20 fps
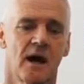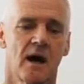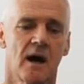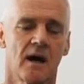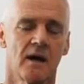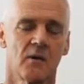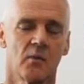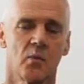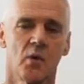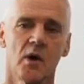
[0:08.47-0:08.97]

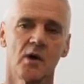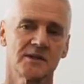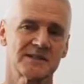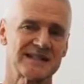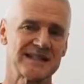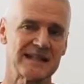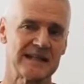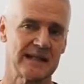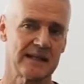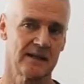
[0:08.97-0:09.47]
I
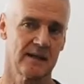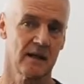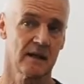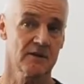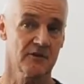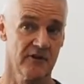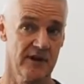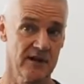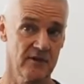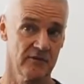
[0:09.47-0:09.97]
worked in
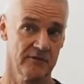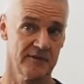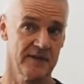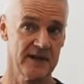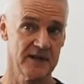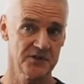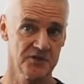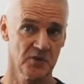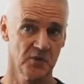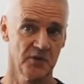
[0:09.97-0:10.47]
a
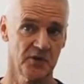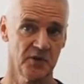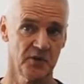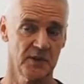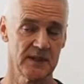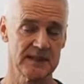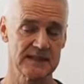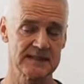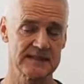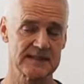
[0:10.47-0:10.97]
craniofacial
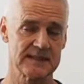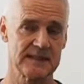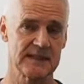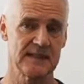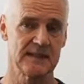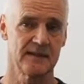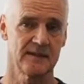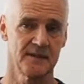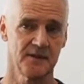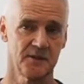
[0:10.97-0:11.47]
unit
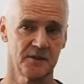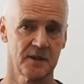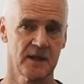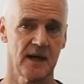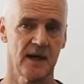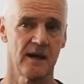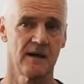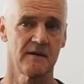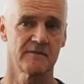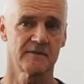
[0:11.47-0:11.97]
in the
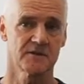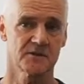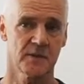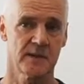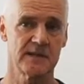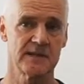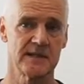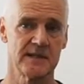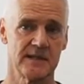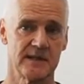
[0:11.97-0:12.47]
UK for
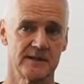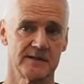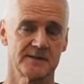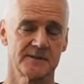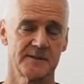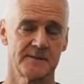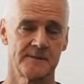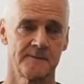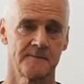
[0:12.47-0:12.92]
20 years